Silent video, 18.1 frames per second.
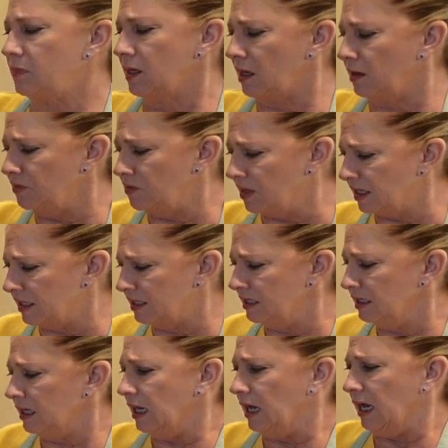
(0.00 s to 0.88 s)
and
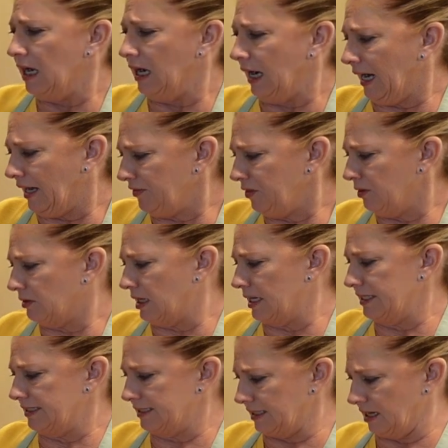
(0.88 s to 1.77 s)
then add the
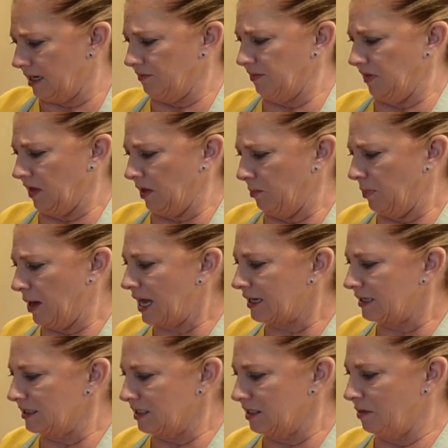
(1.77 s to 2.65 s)
rice and everything
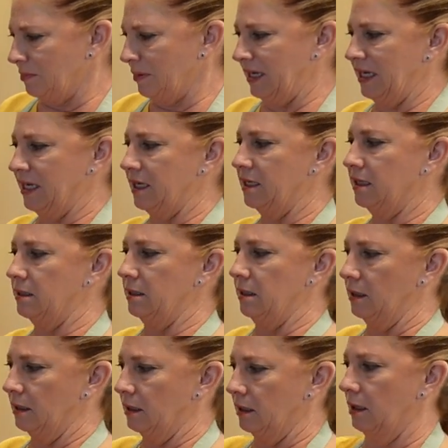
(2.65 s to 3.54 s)
back into the
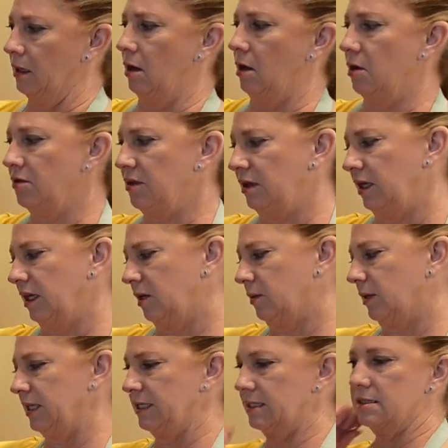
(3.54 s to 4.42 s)
pan, all the
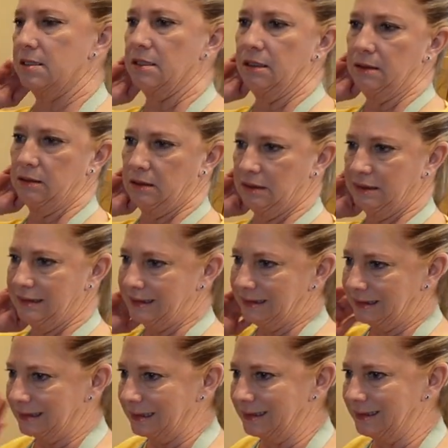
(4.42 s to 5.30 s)
liquids.
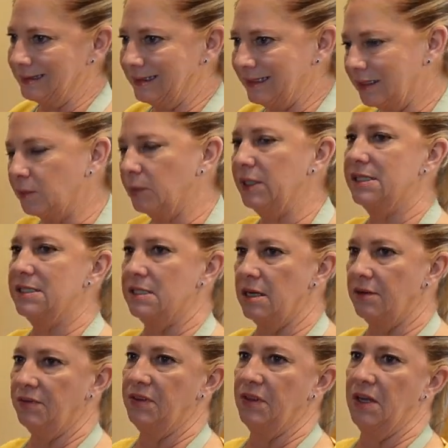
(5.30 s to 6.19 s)
The liquids
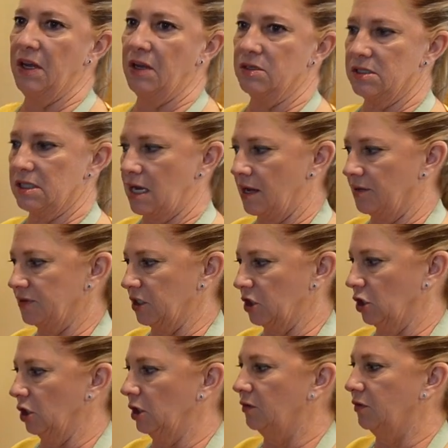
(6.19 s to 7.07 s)
and everything else have to
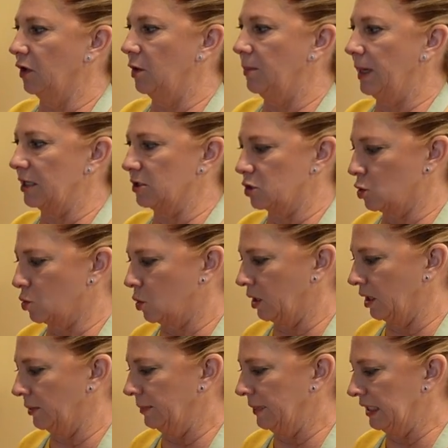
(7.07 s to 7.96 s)
cook for about
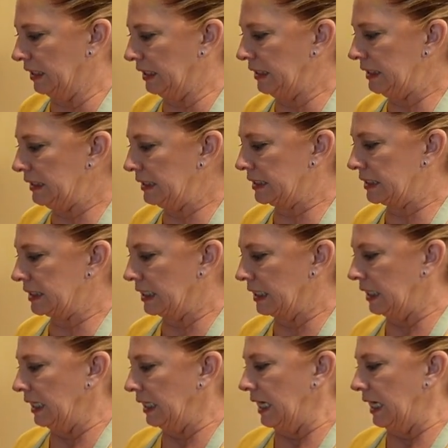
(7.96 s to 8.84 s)
20 minutes.
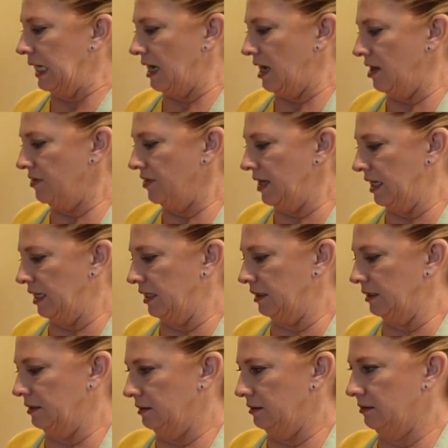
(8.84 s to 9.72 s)
And
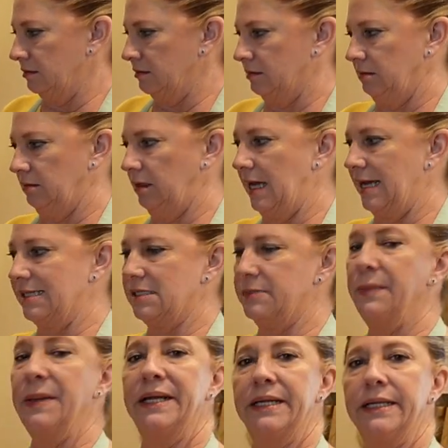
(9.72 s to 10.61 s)
then
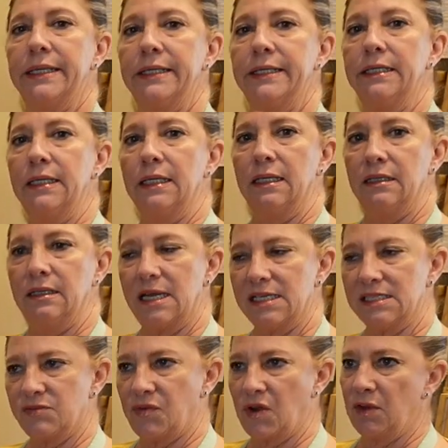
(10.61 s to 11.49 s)
last
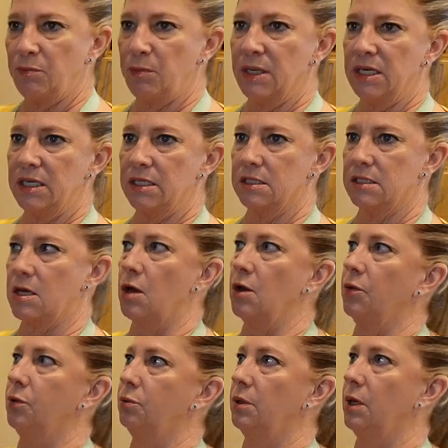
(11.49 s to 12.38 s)
5 minutes,
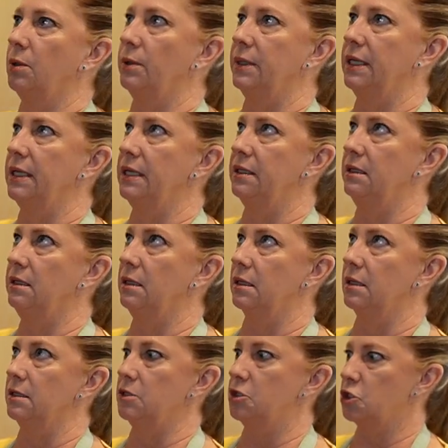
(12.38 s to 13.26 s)
I'll throw in
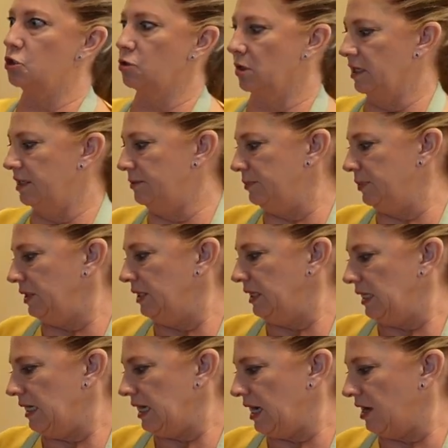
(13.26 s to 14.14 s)
the shrimp
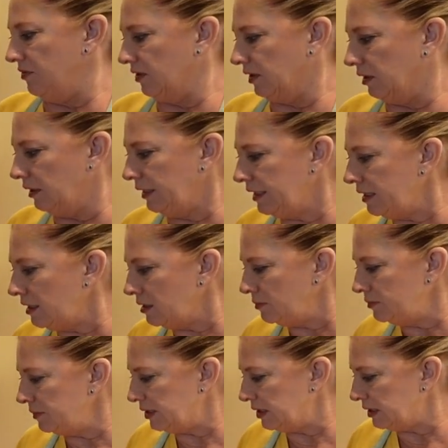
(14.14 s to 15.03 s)
and the
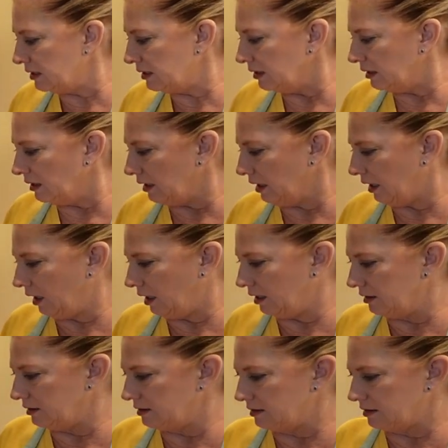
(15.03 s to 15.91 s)
clams,
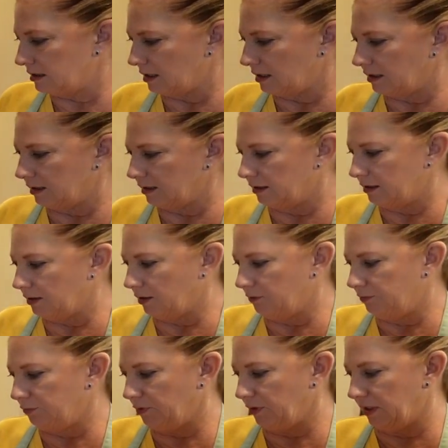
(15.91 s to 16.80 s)
and
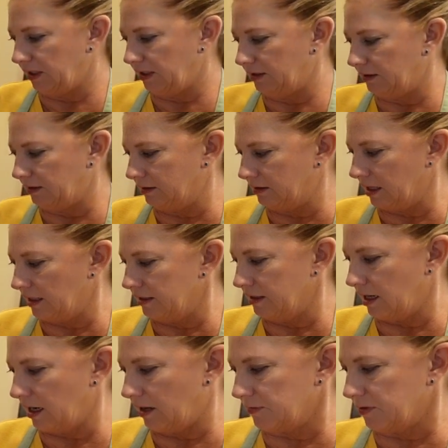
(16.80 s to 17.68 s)
hopefully
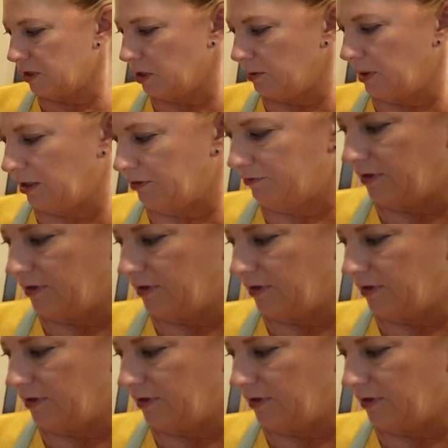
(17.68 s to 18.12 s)
then after about